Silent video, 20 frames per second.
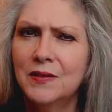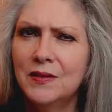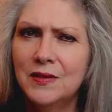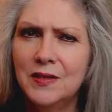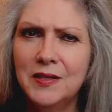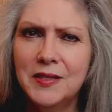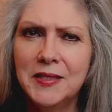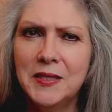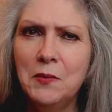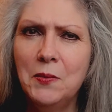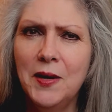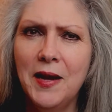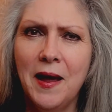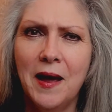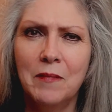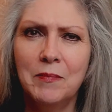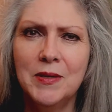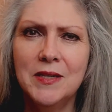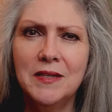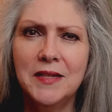Do you see what
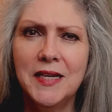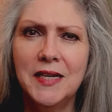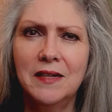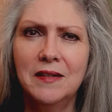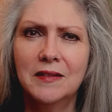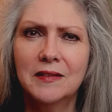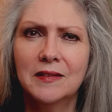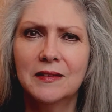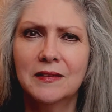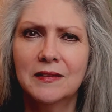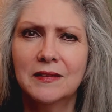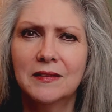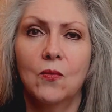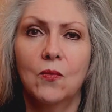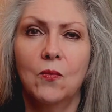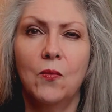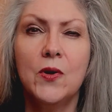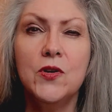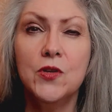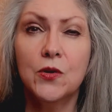happened there?
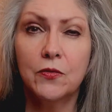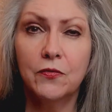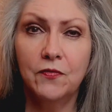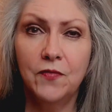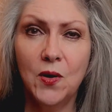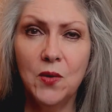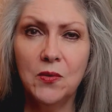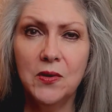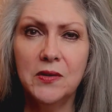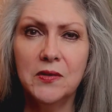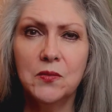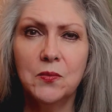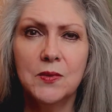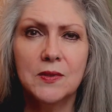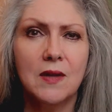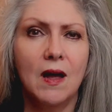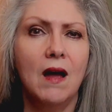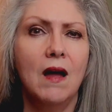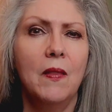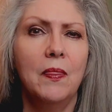When your focus
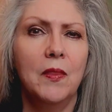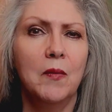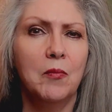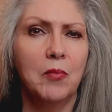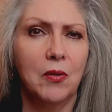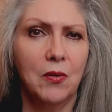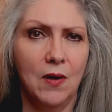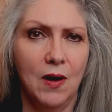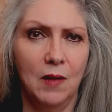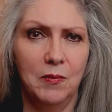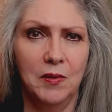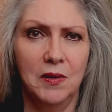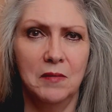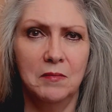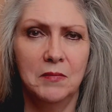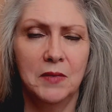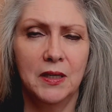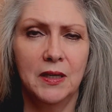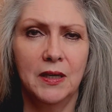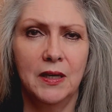was on the
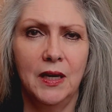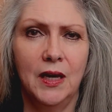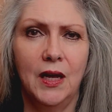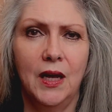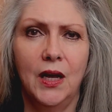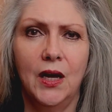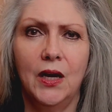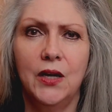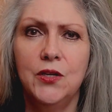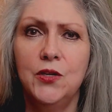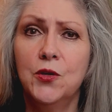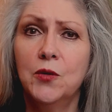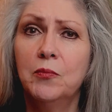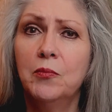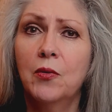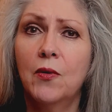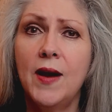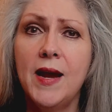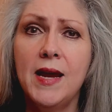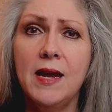problem, your
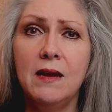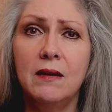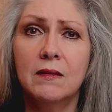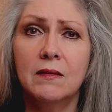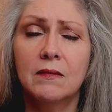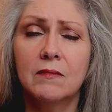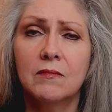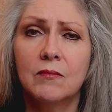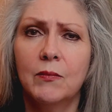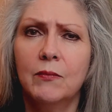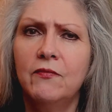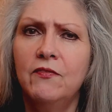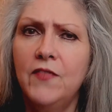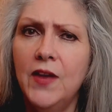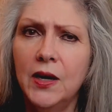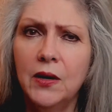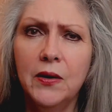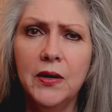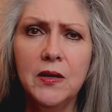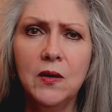brain
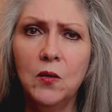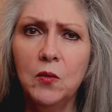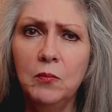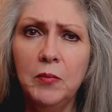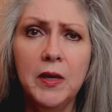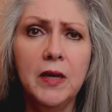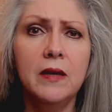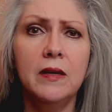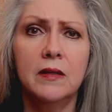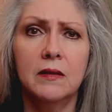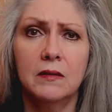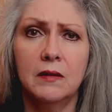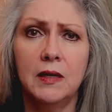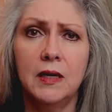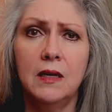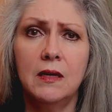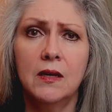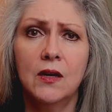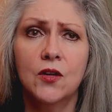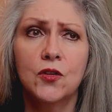very
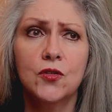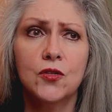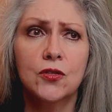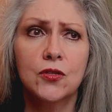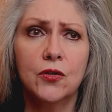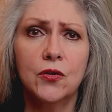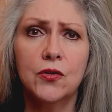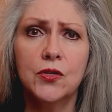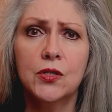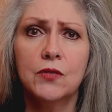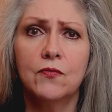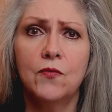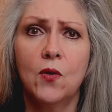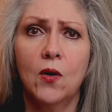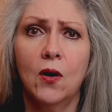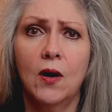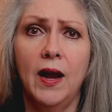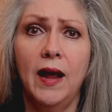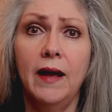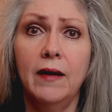obediently searched
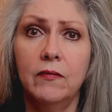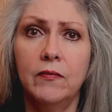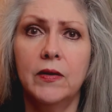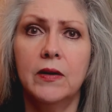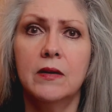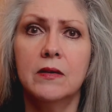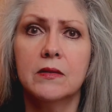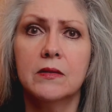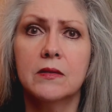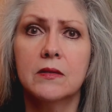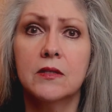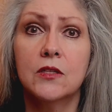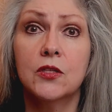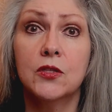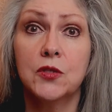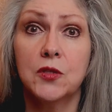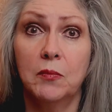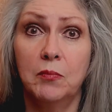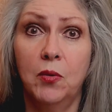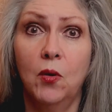for evidence to
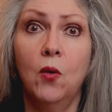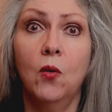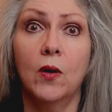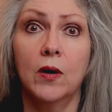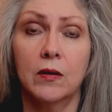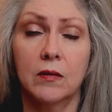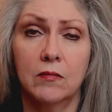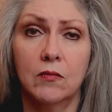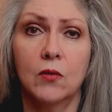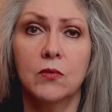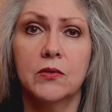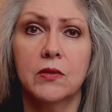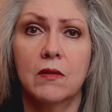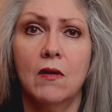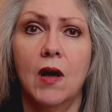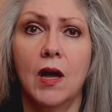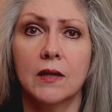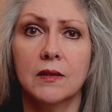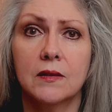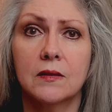support those
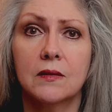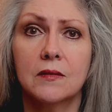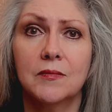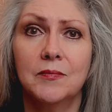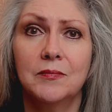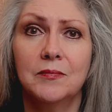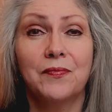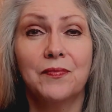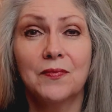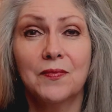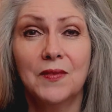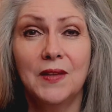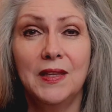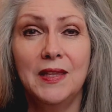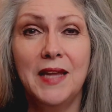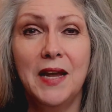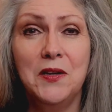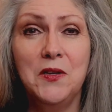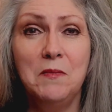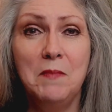thoughts.
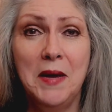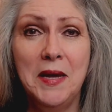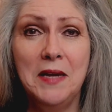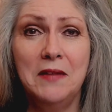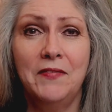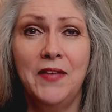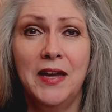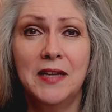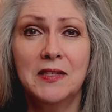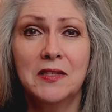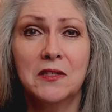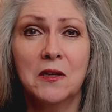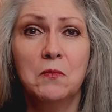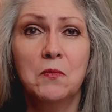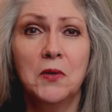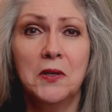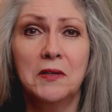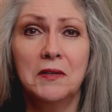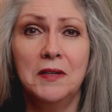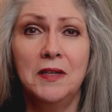Now you may have had
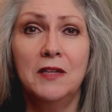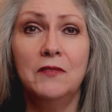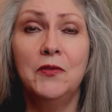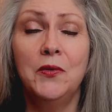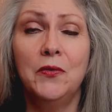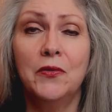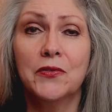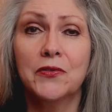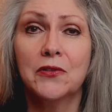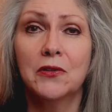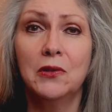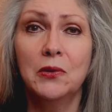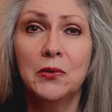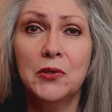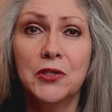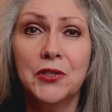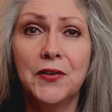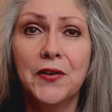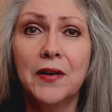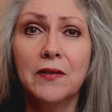someone give you the
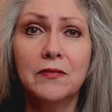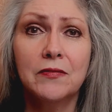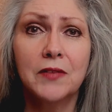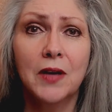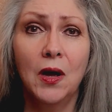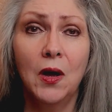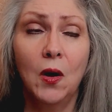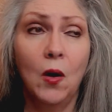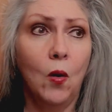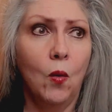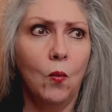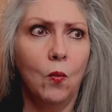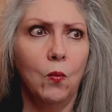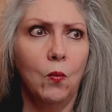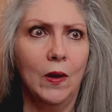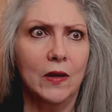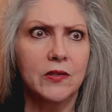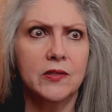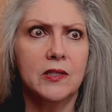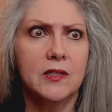solution of,
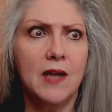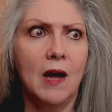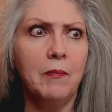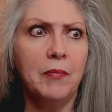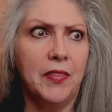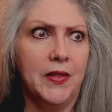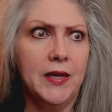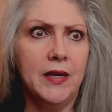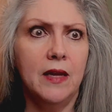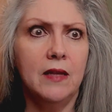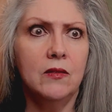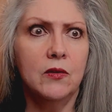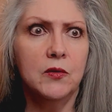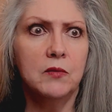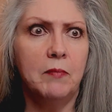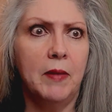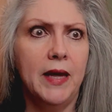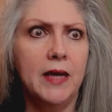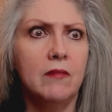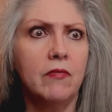well, stop thinking those
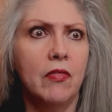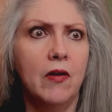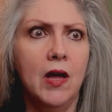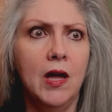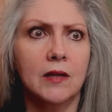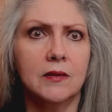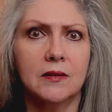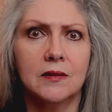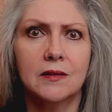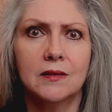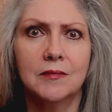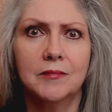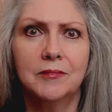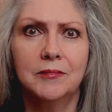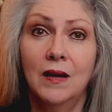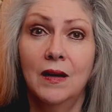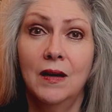bad thoughts.